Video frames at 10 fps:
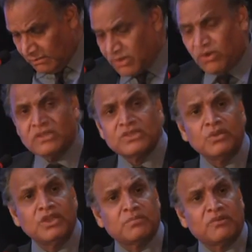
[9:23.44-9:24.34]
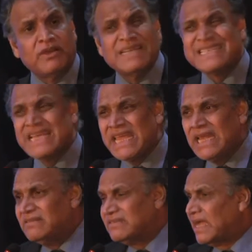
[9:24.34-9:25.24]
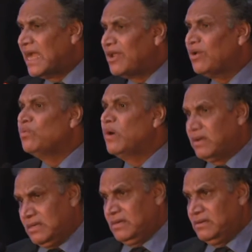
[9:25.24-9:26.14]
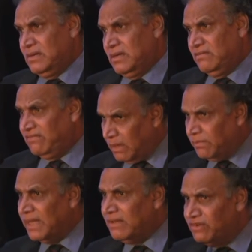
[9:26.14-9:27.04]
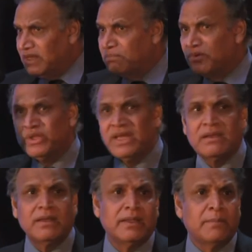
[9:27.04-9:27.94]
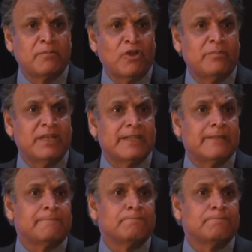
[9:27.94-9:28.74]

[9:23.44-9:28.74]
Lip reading: But also it provides skills, hand-on work, whereby we improve their employability.